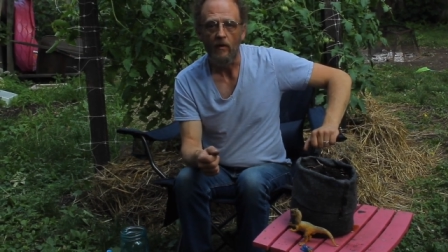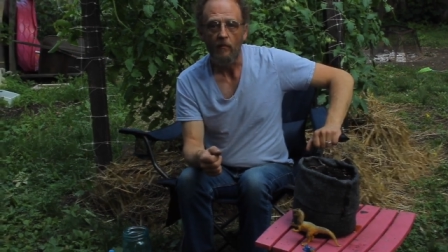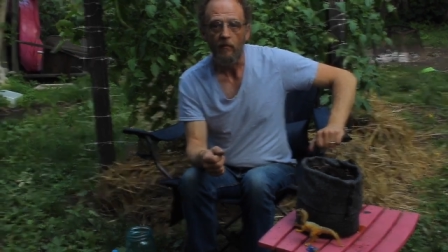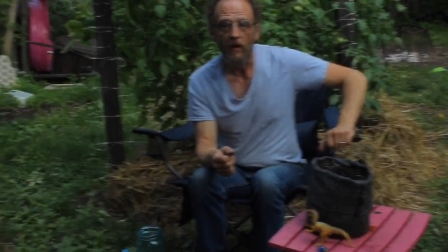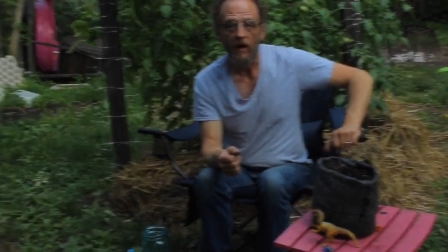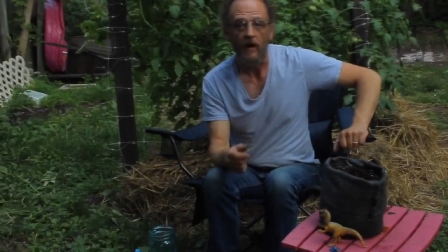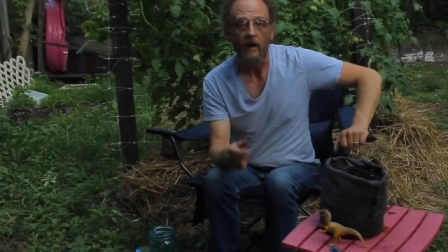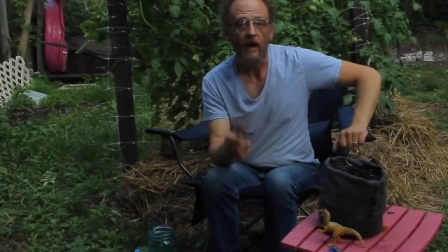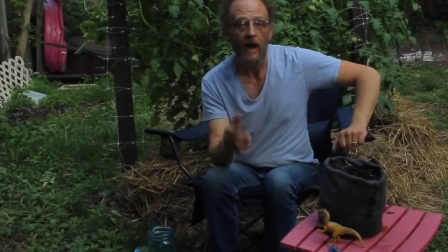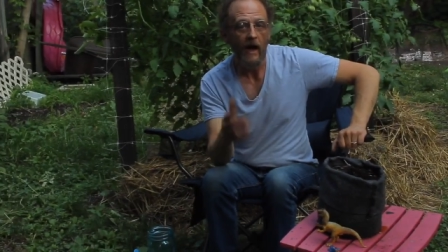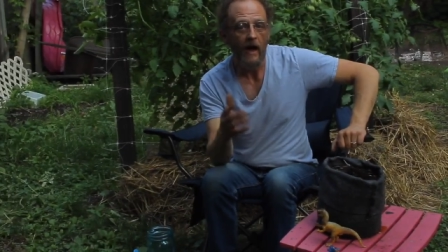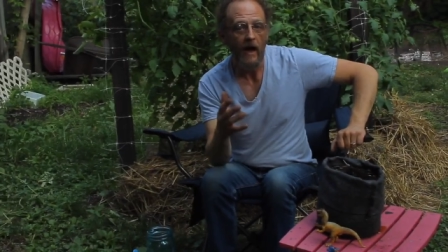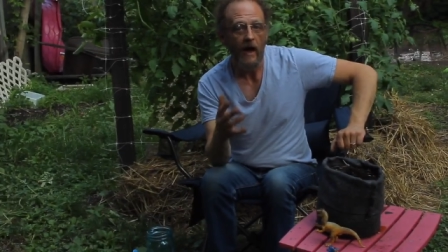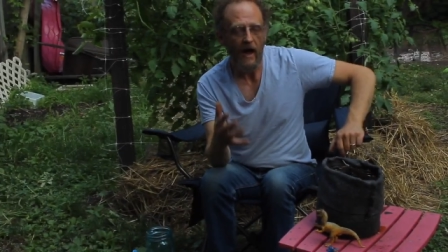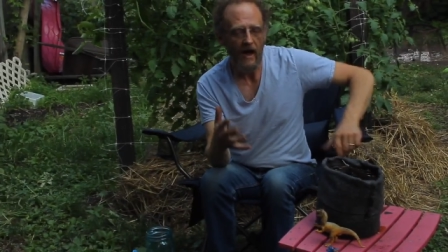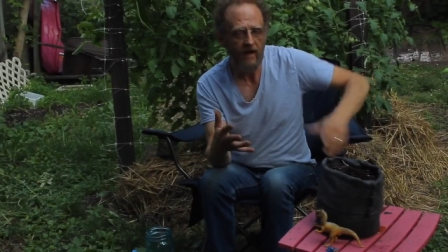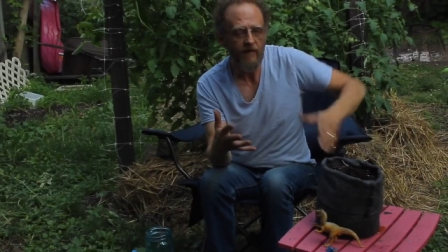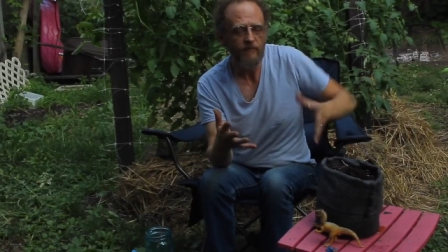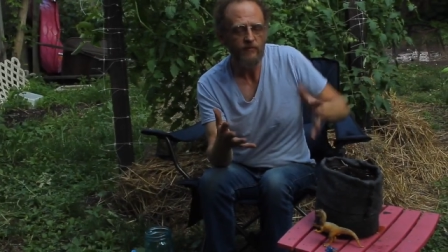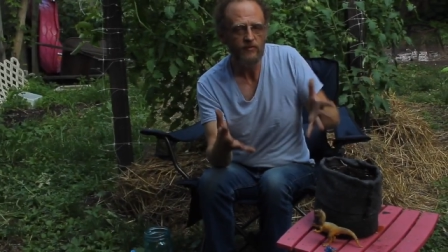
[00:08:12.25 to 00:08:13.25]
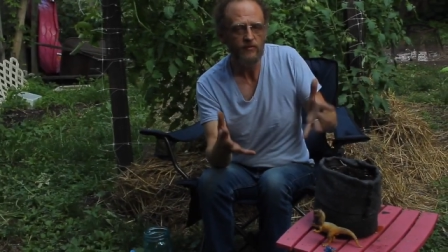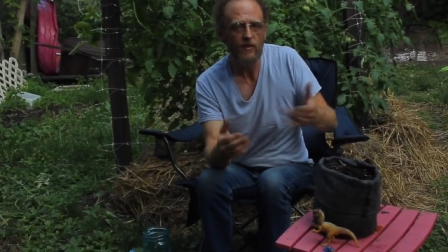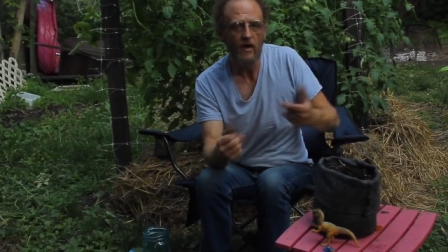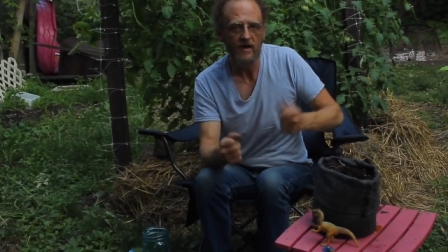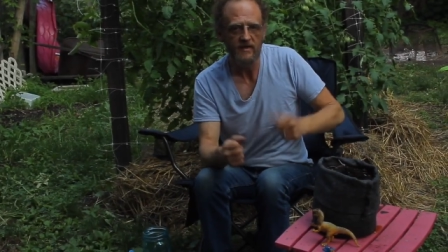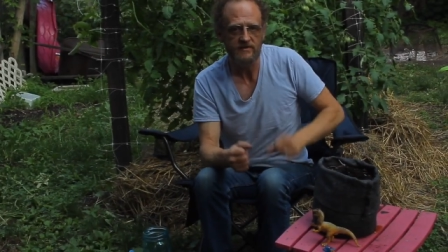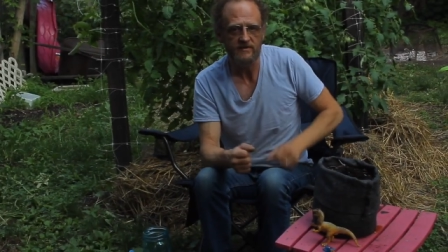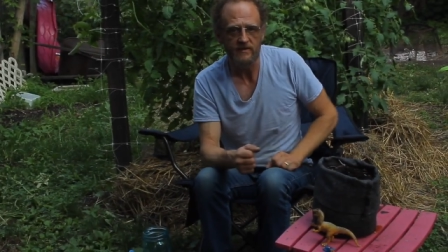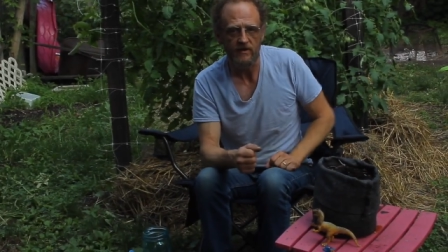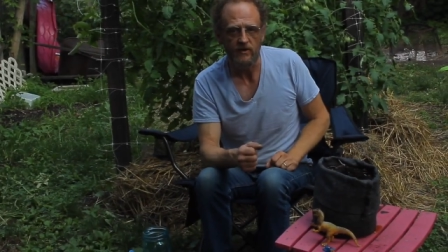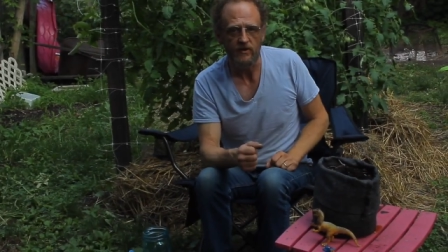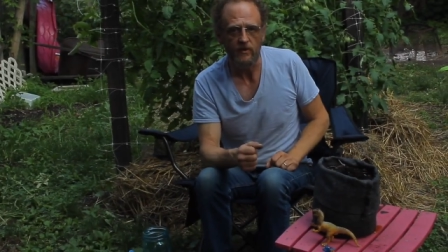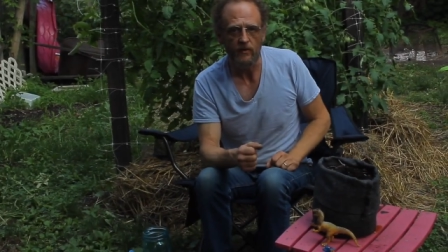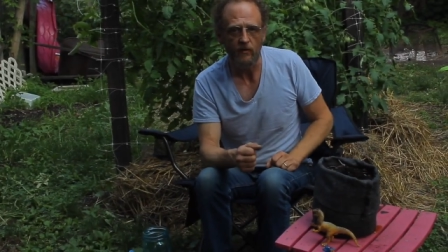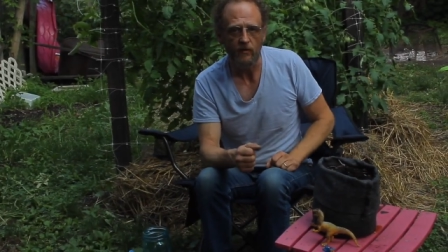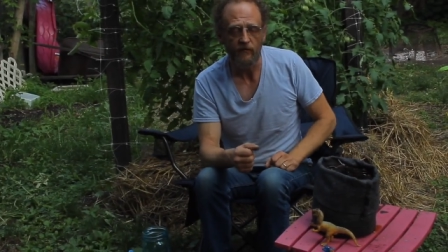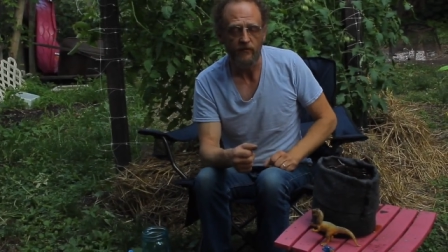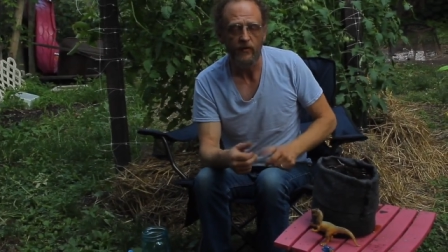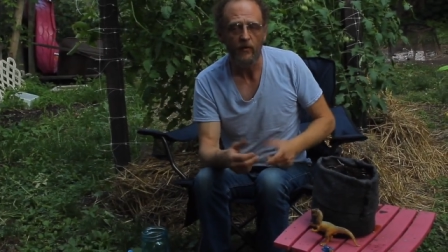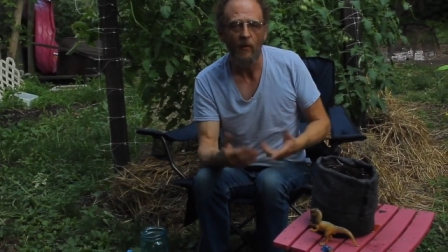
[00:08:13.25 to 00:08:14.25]
But I have trust in you.
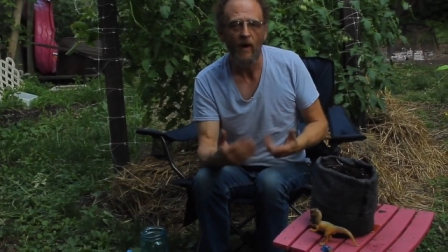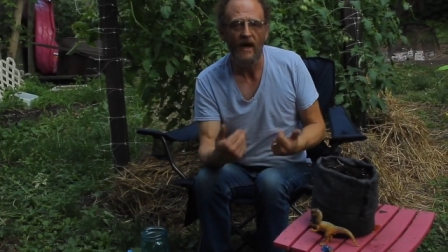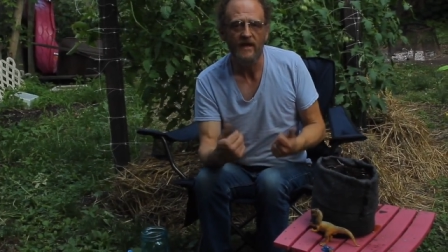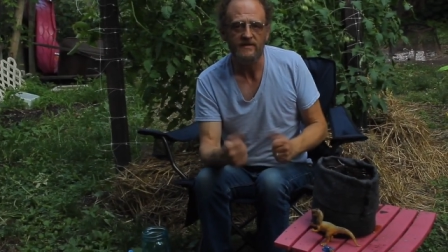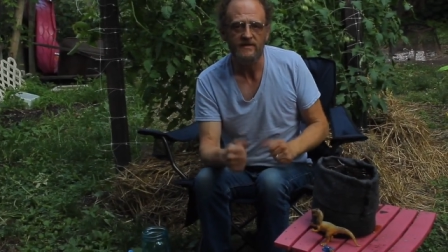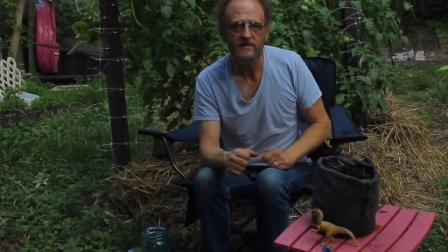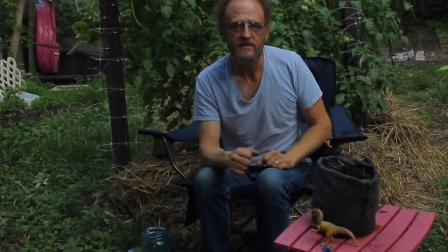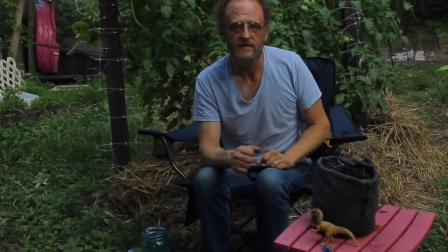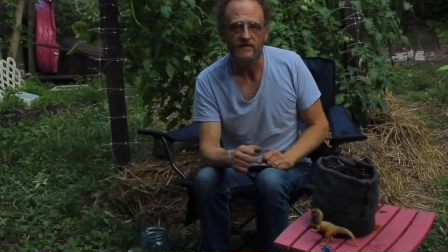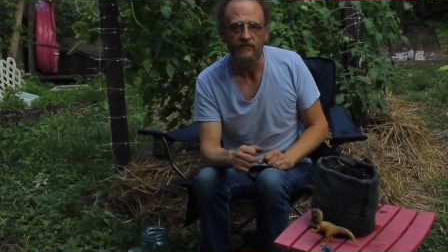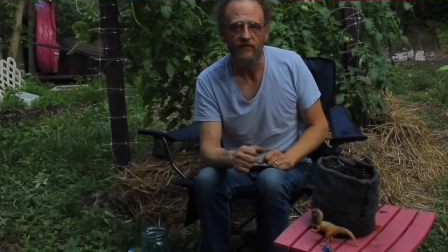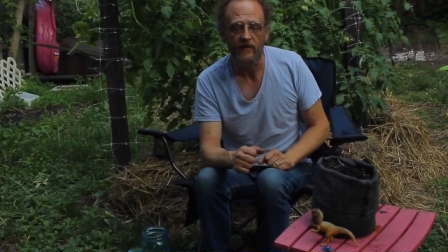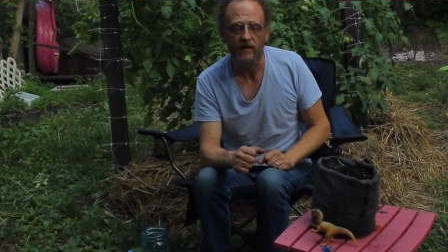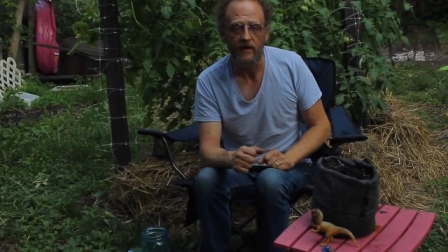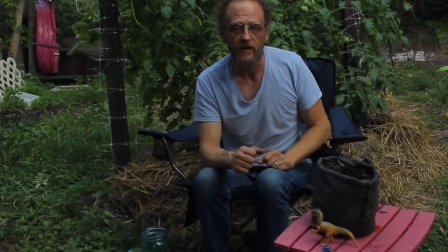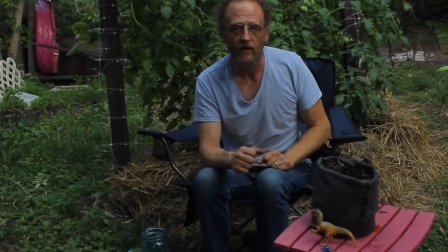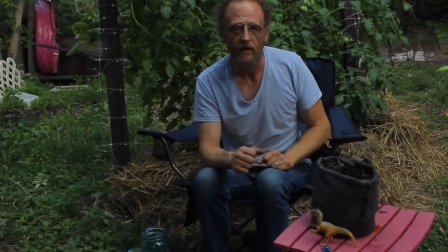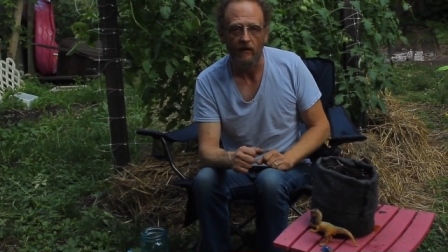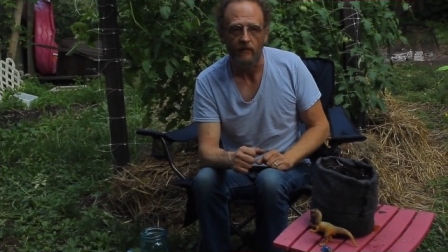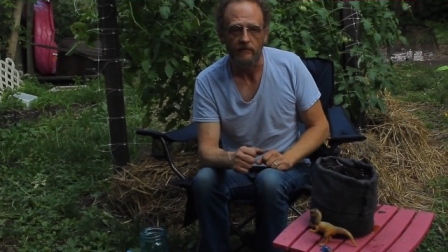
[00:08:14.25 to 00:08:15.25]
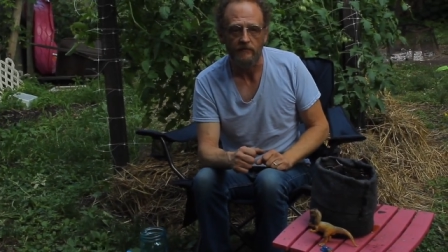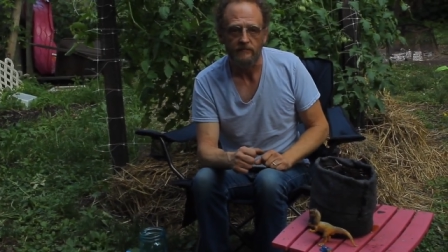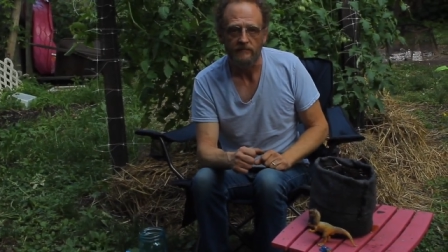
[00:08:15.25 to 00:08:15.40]
If you're watching this video,